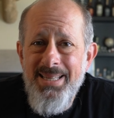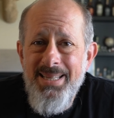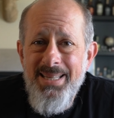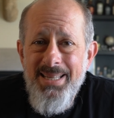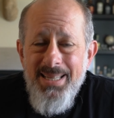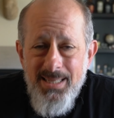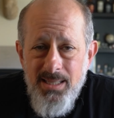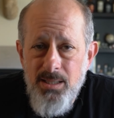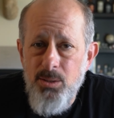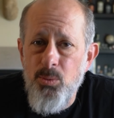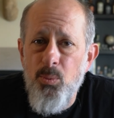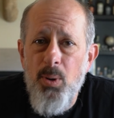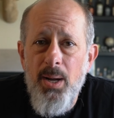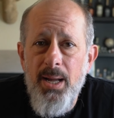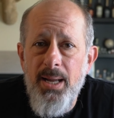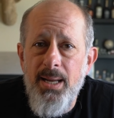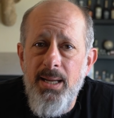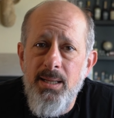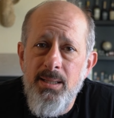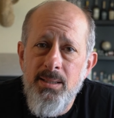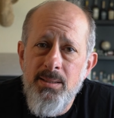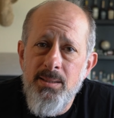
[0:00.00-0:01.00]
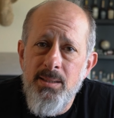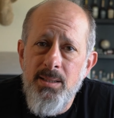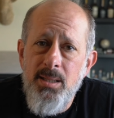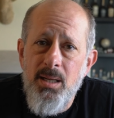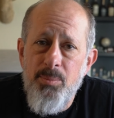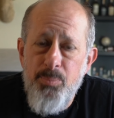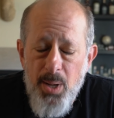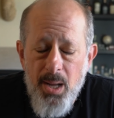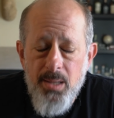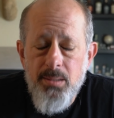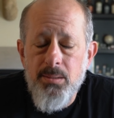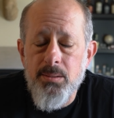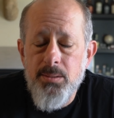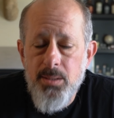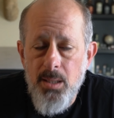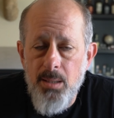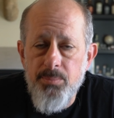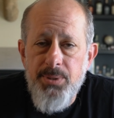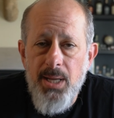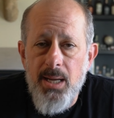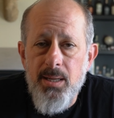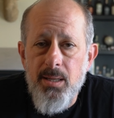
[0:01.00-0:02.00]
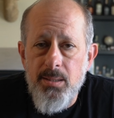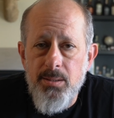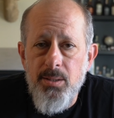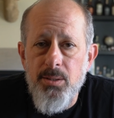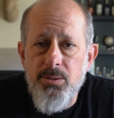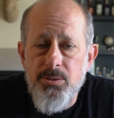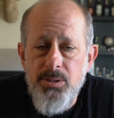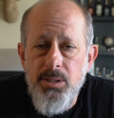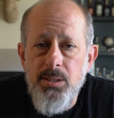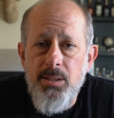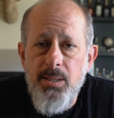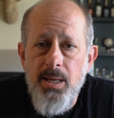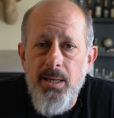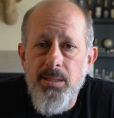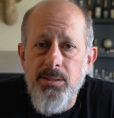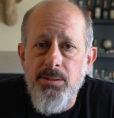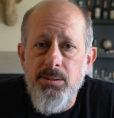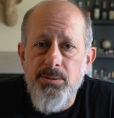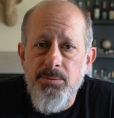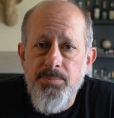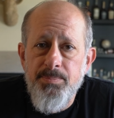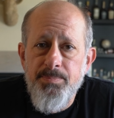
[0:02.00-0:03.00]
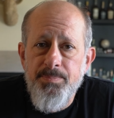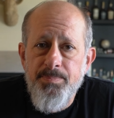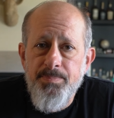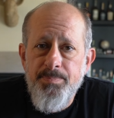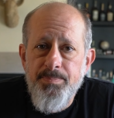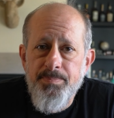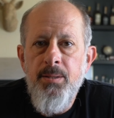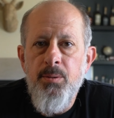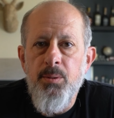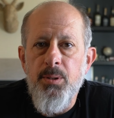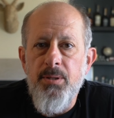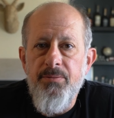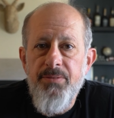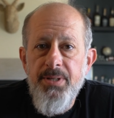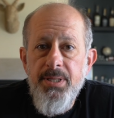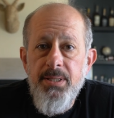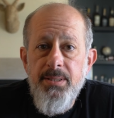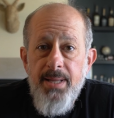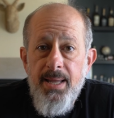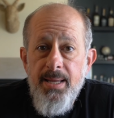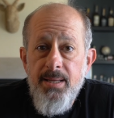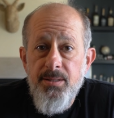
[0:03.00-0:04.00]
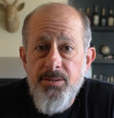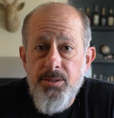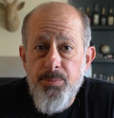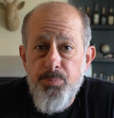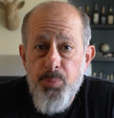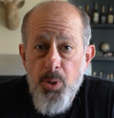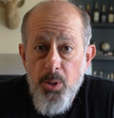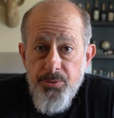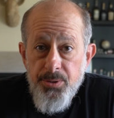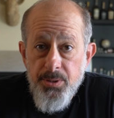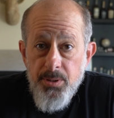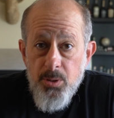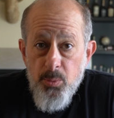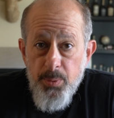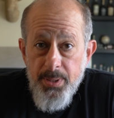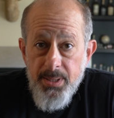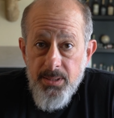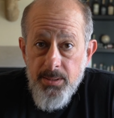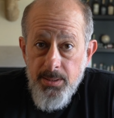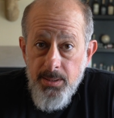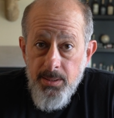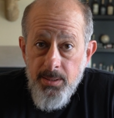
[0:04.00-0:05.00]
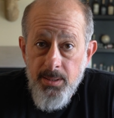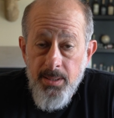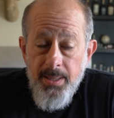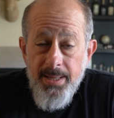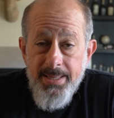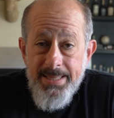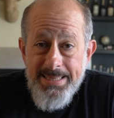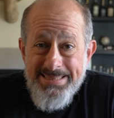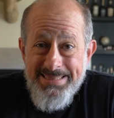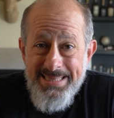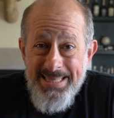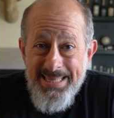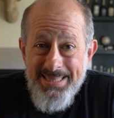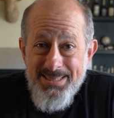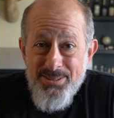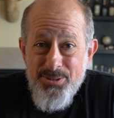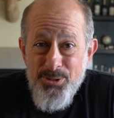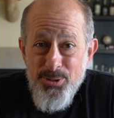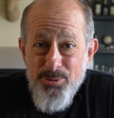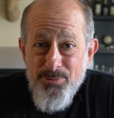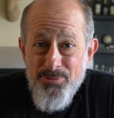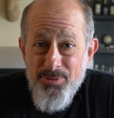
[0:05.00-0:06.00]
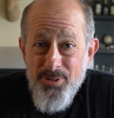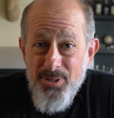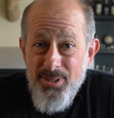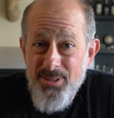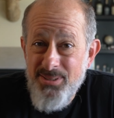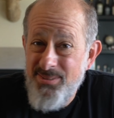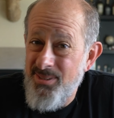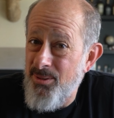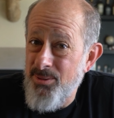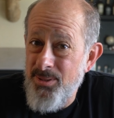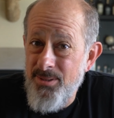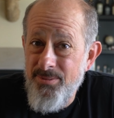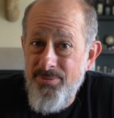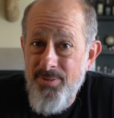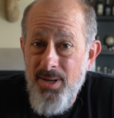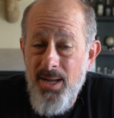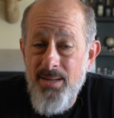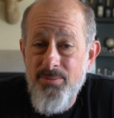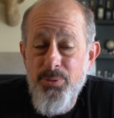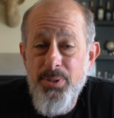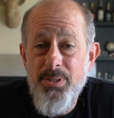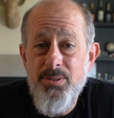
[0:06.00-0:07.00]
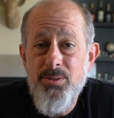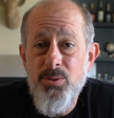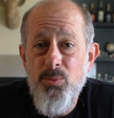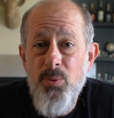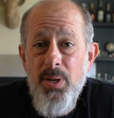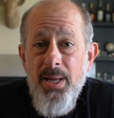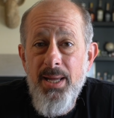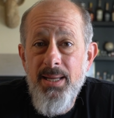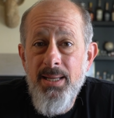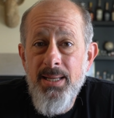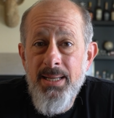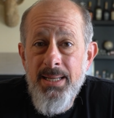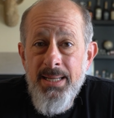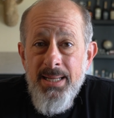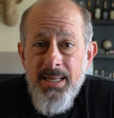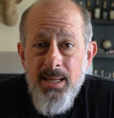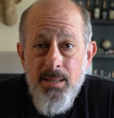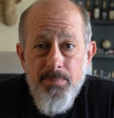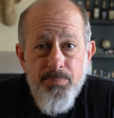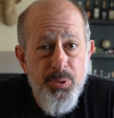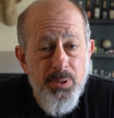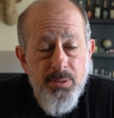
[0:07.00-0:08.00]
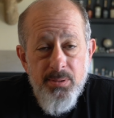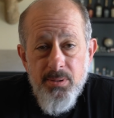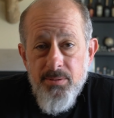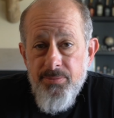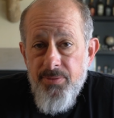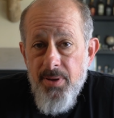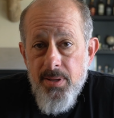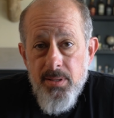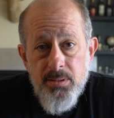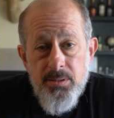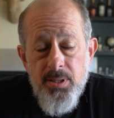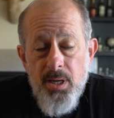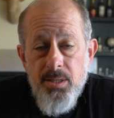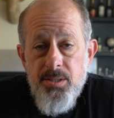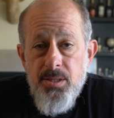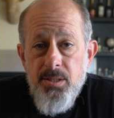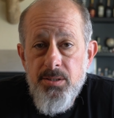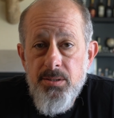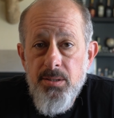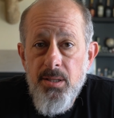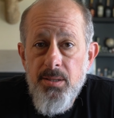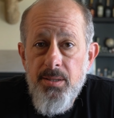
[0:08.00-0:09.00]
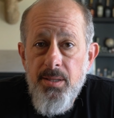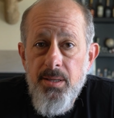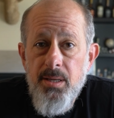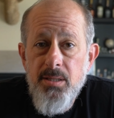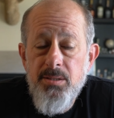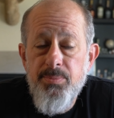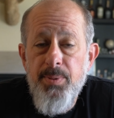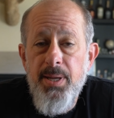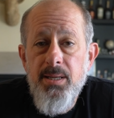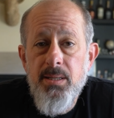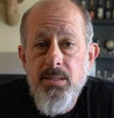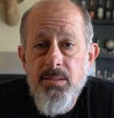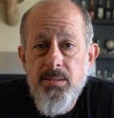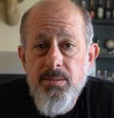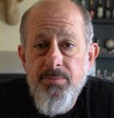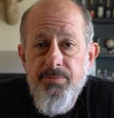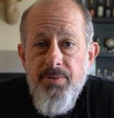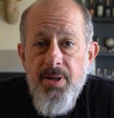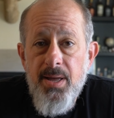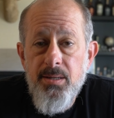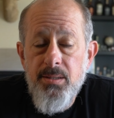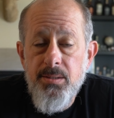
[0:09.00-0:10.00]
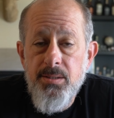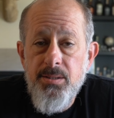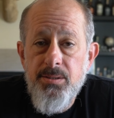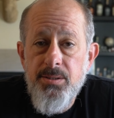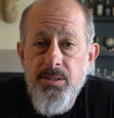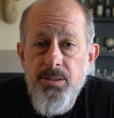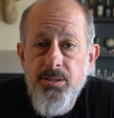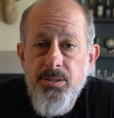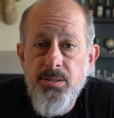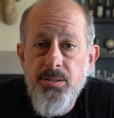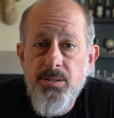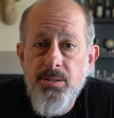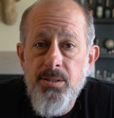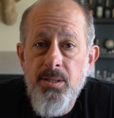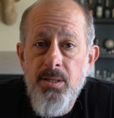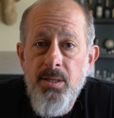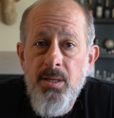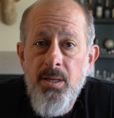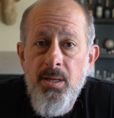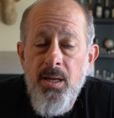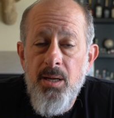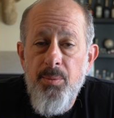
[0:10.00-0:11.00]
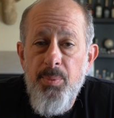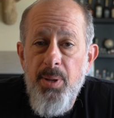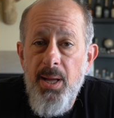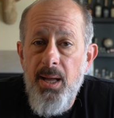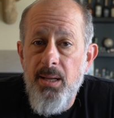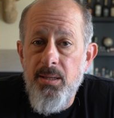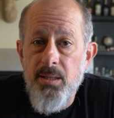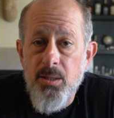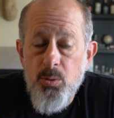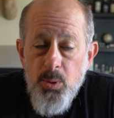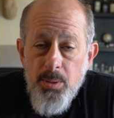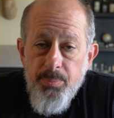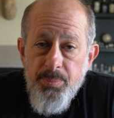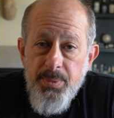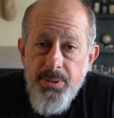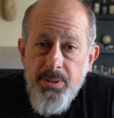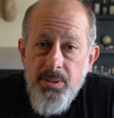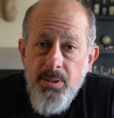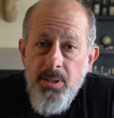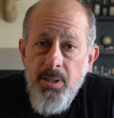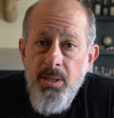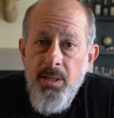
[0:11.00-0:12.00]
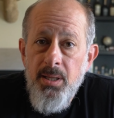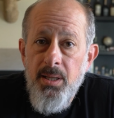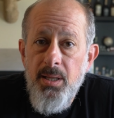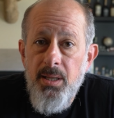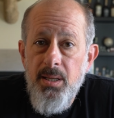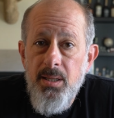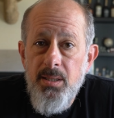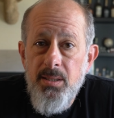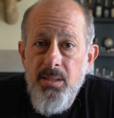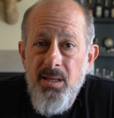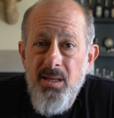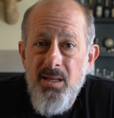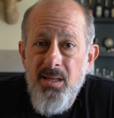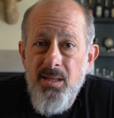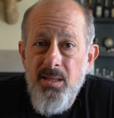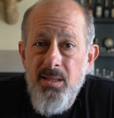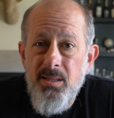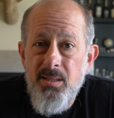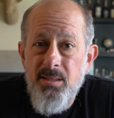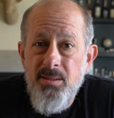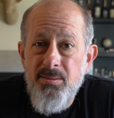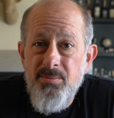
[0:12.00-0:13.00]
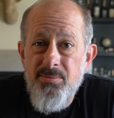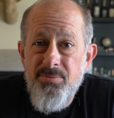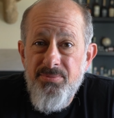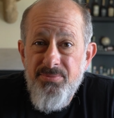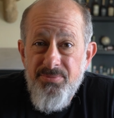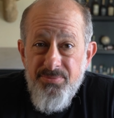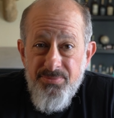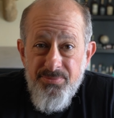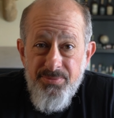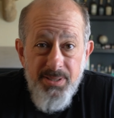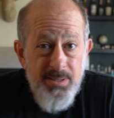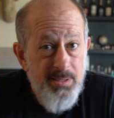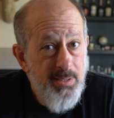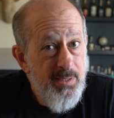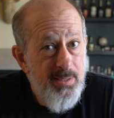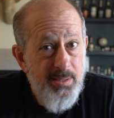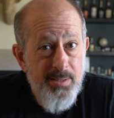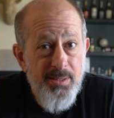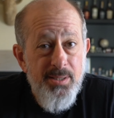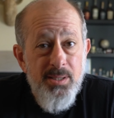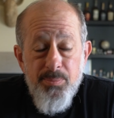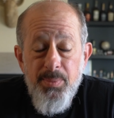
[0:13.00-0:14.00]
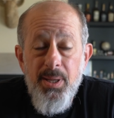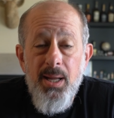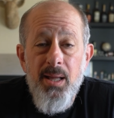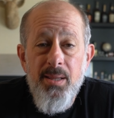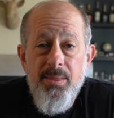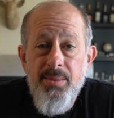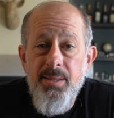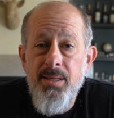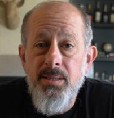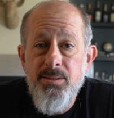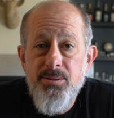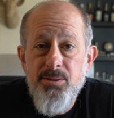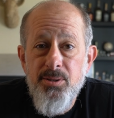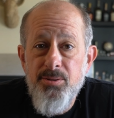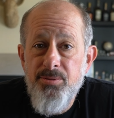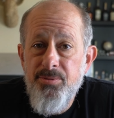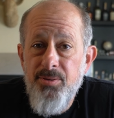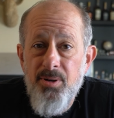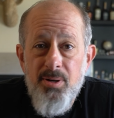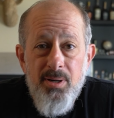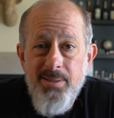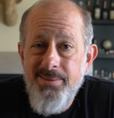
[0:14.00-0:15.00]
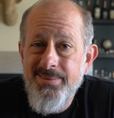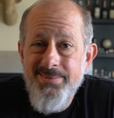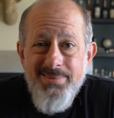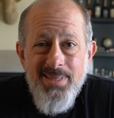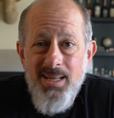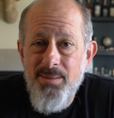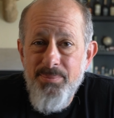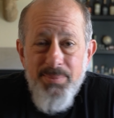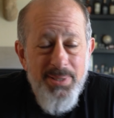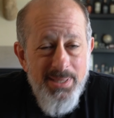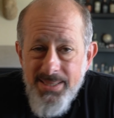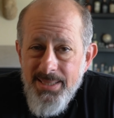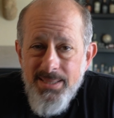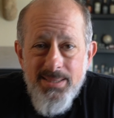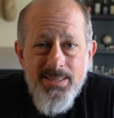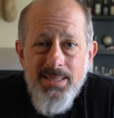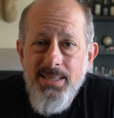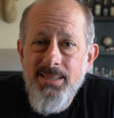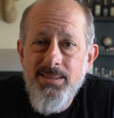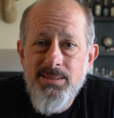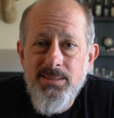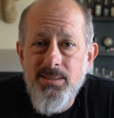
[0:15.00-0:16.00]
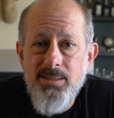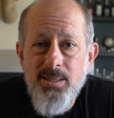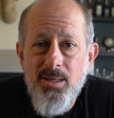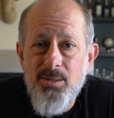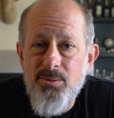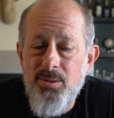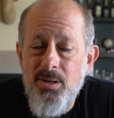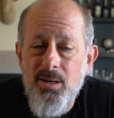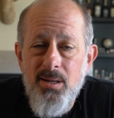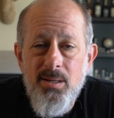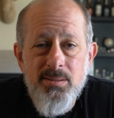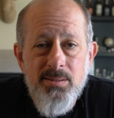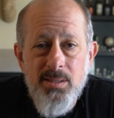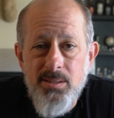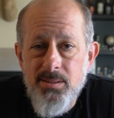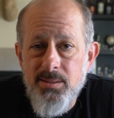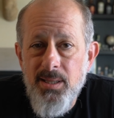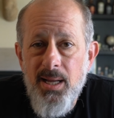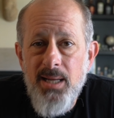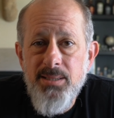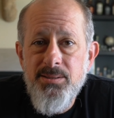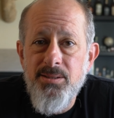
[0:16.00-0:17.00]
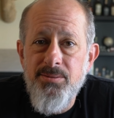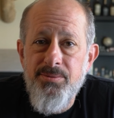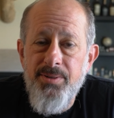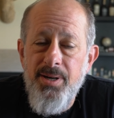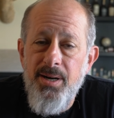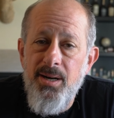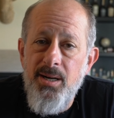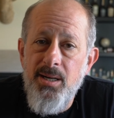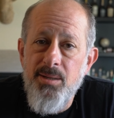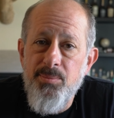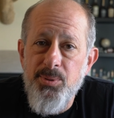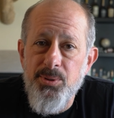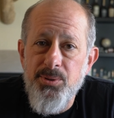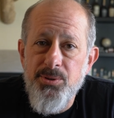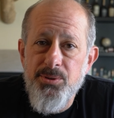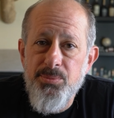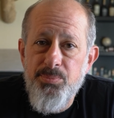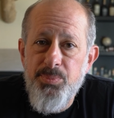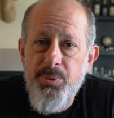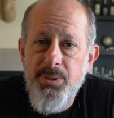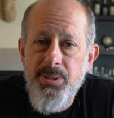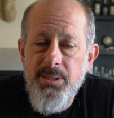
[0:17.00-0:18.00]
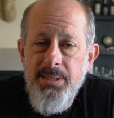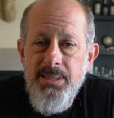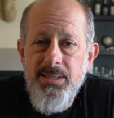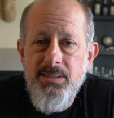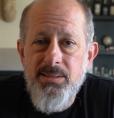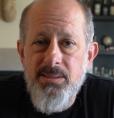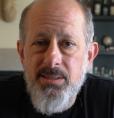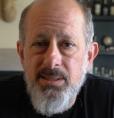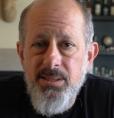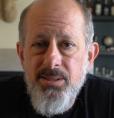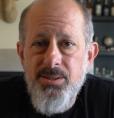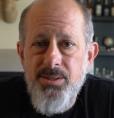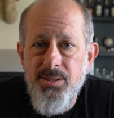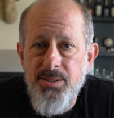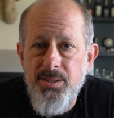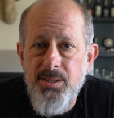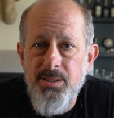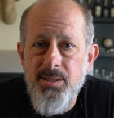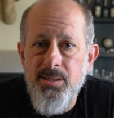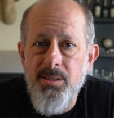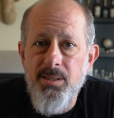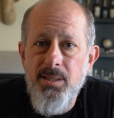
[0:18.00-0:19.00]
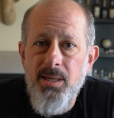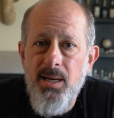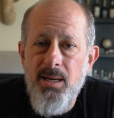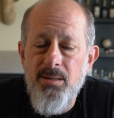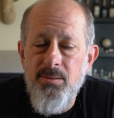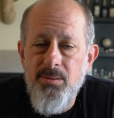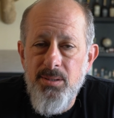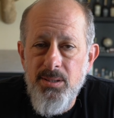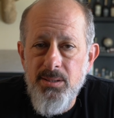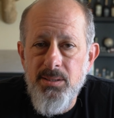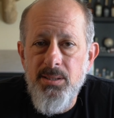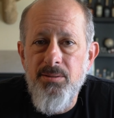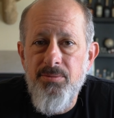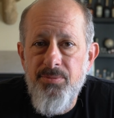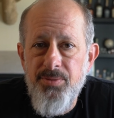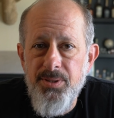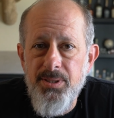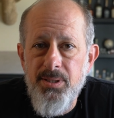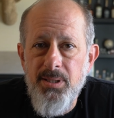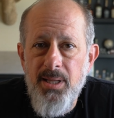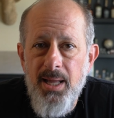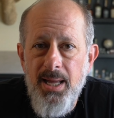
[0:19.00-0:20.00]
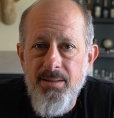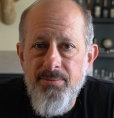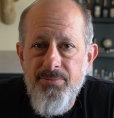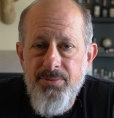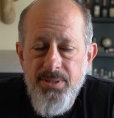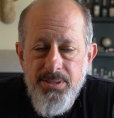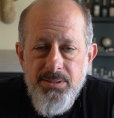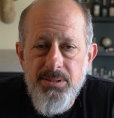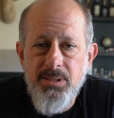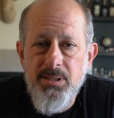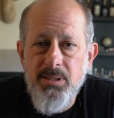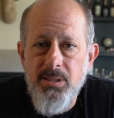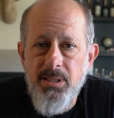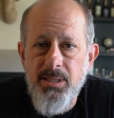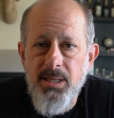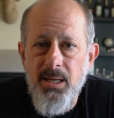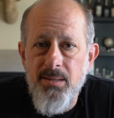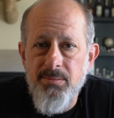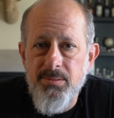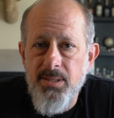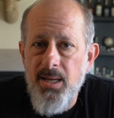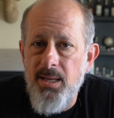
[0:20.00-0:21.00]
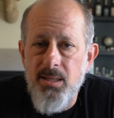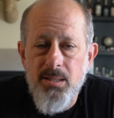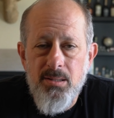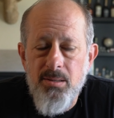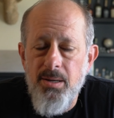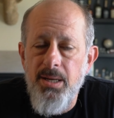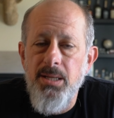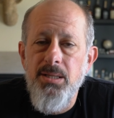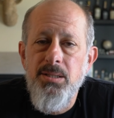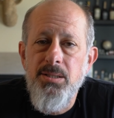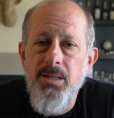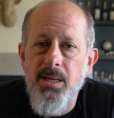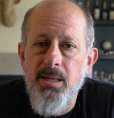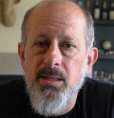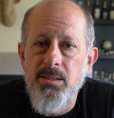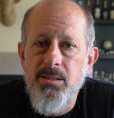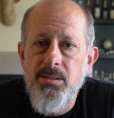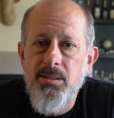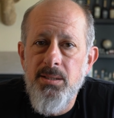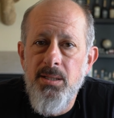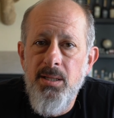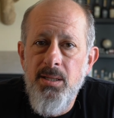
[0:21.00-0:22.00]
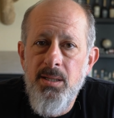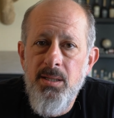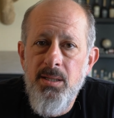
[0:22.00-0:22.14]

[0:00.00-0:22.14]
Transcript: any way a bottle comes out of those Zee Cages. Well, event day is approaching quickly. Like I said, June 1st, only 5 weeks away. I'm putting the final touches on things, making some final decisions about equipment, and feeling good about things so far. A million things could go wrong. There's lots of variables, but at least this year, I really feel like physically I've got a great chance